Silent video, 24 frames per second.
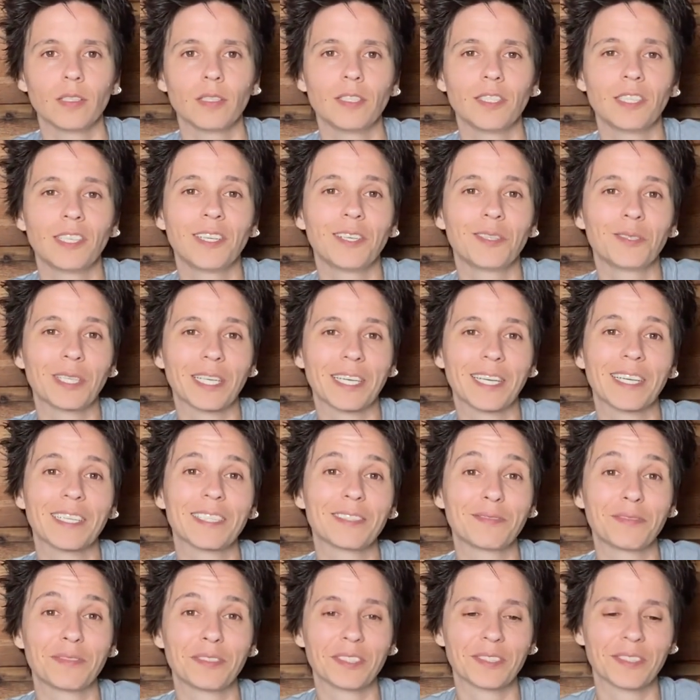You know, it kind
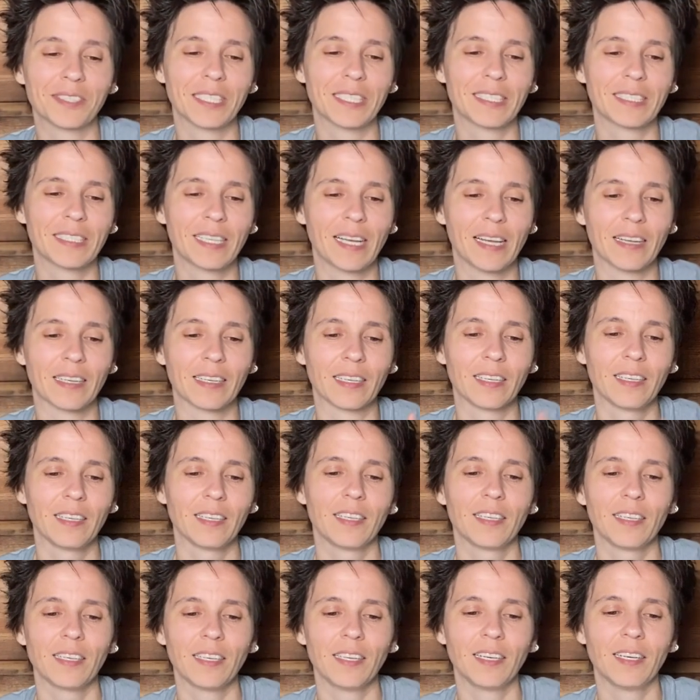of feels like that.
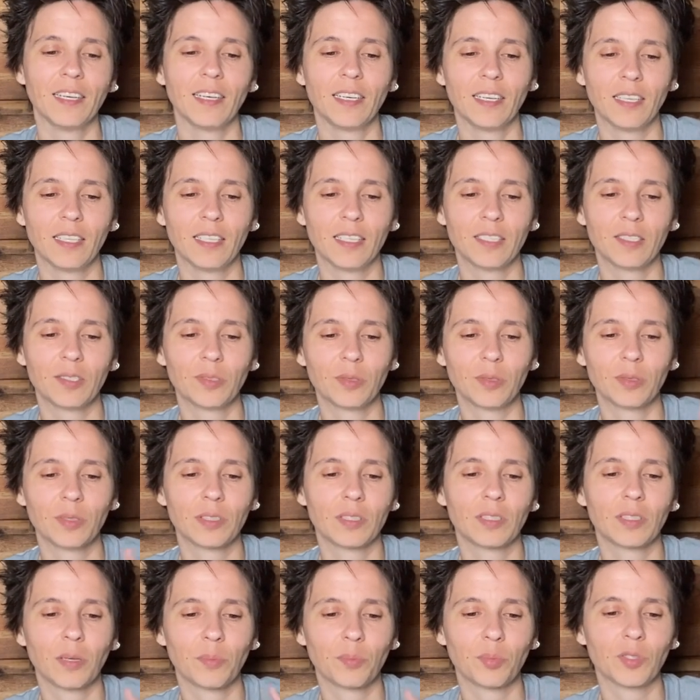Uh, let's do the
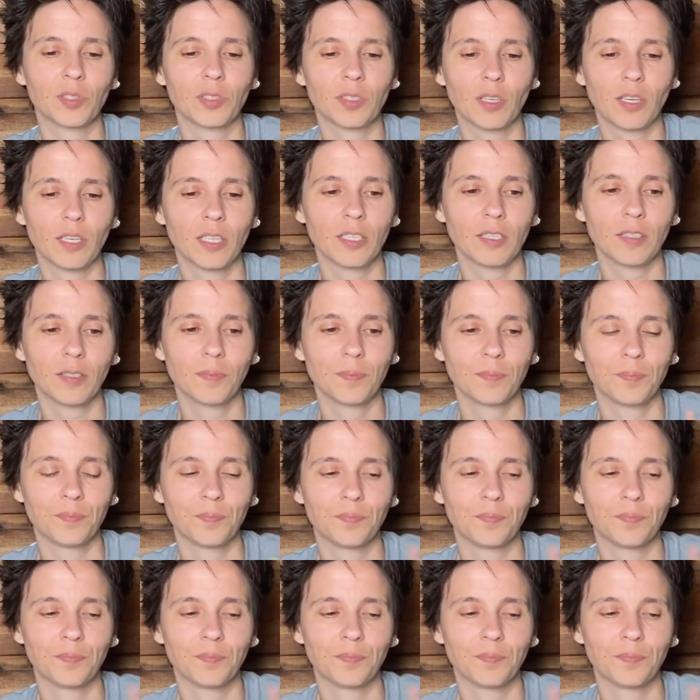Temperance card.